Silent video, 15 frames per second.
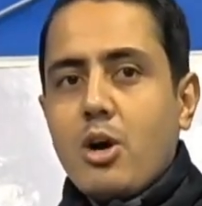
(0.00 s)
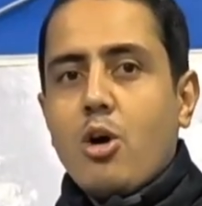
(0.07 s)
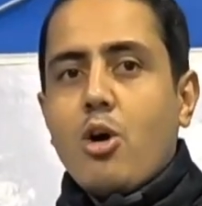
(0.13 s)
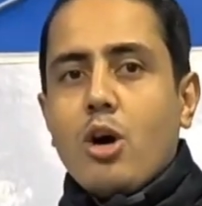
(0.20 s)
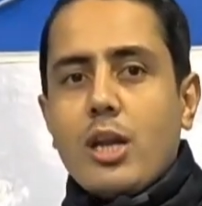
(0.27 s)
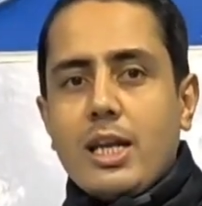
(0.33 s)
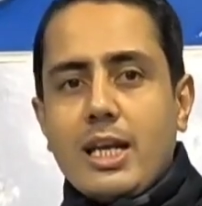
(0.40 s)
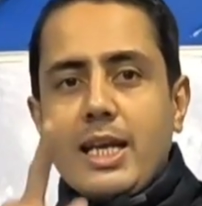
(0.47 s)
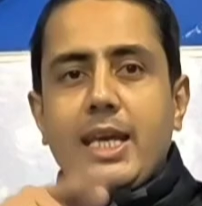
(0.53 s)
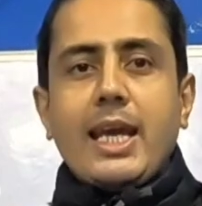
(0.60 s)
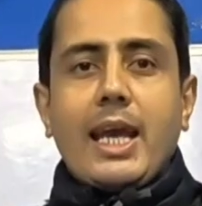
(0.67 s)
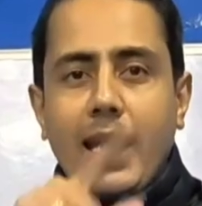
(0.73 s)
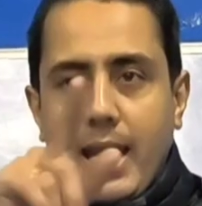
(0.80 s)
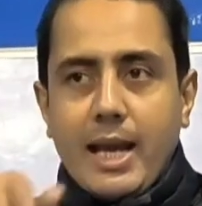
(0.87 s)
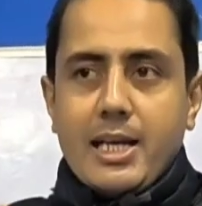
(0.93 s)
Only
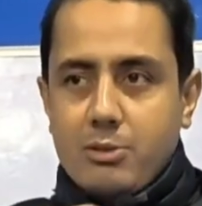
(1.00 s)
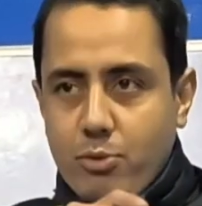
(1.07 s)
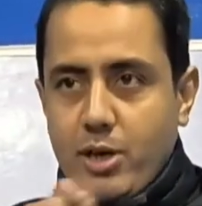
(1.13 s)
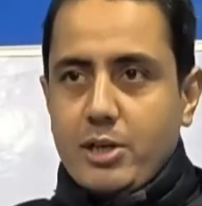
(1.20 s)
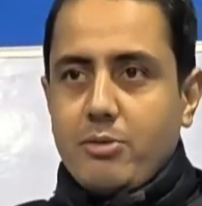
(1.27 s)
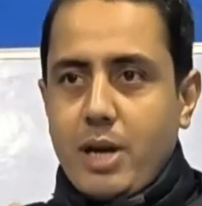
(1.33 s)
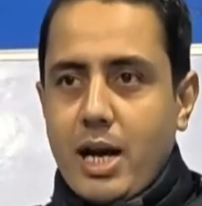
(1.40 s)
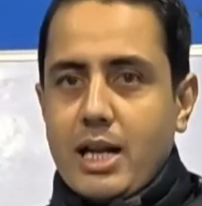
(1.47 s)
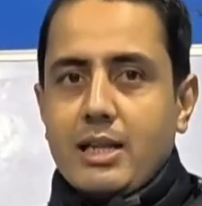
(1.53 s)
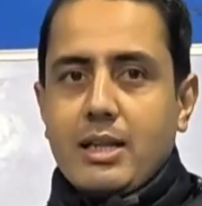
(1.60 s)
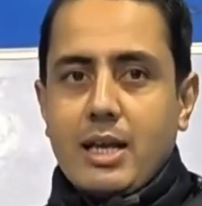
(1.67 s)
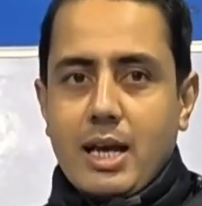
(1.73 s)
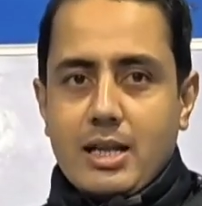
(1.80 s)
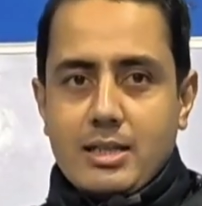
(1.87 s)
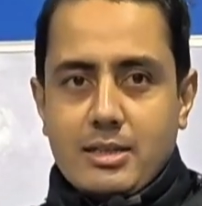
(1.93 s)
A is what you write in
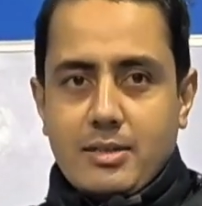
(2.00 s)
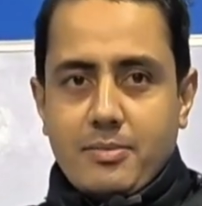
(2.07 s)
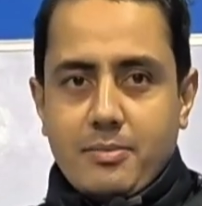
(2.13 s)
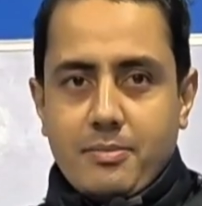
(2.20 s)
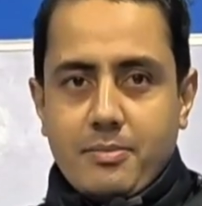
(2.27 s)
the answer.